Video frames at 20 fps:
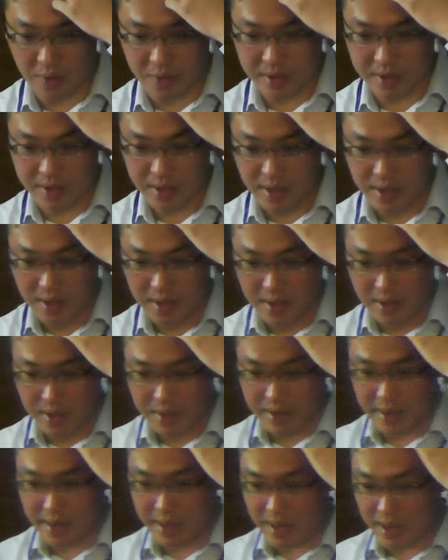our
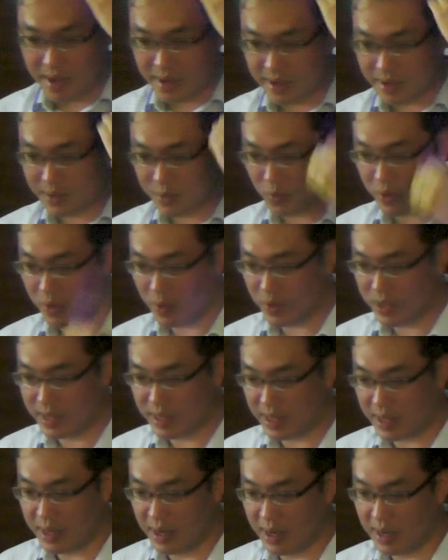data is we
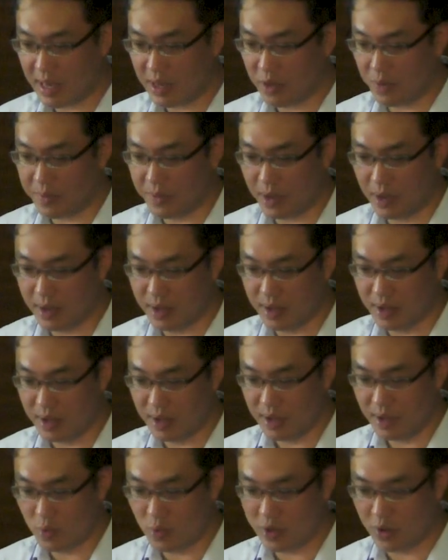see a lot
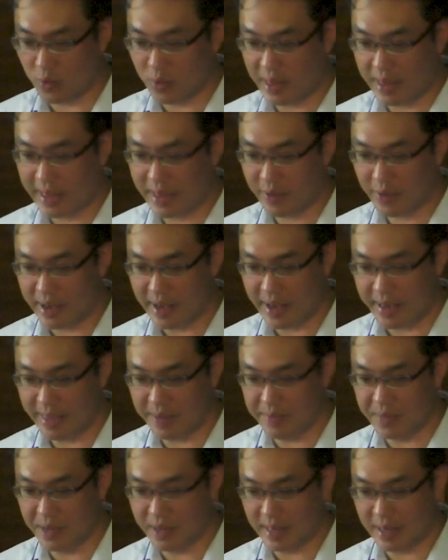of regulated
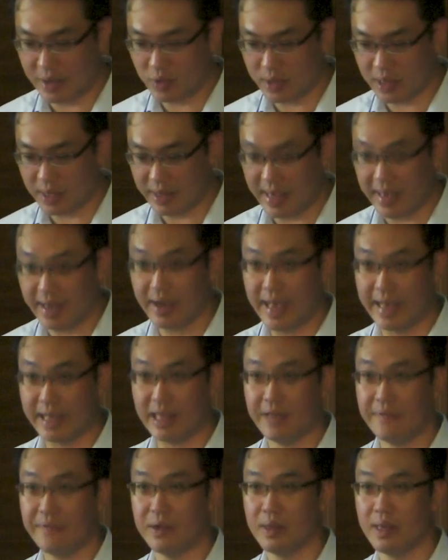elements, actually their
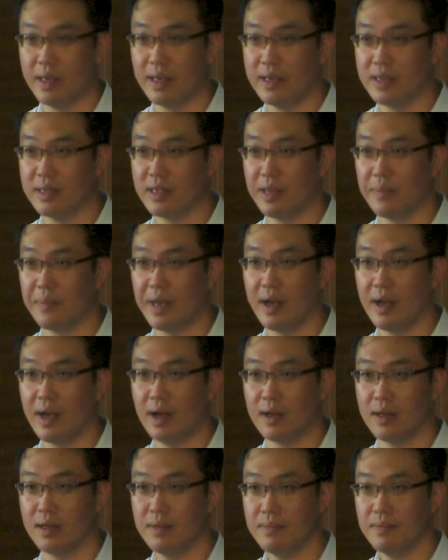activities depend
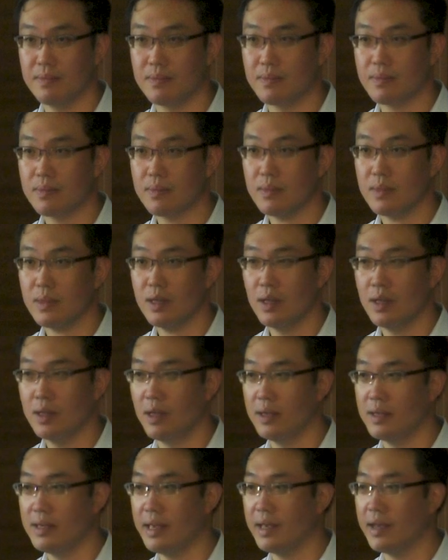on
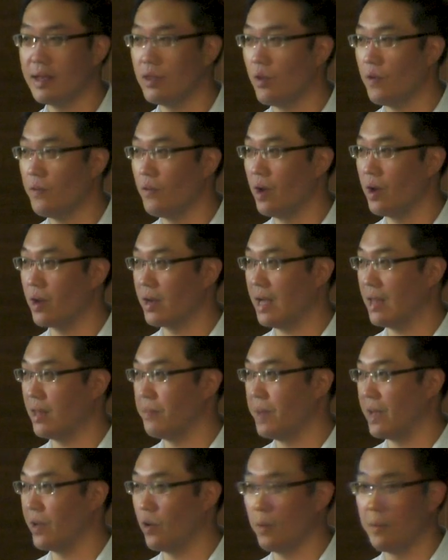the signal from gut
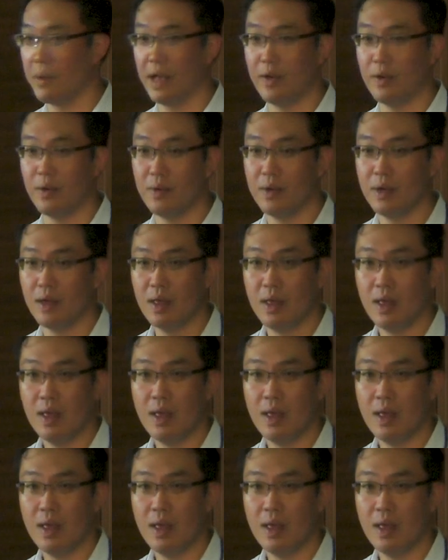microbiome.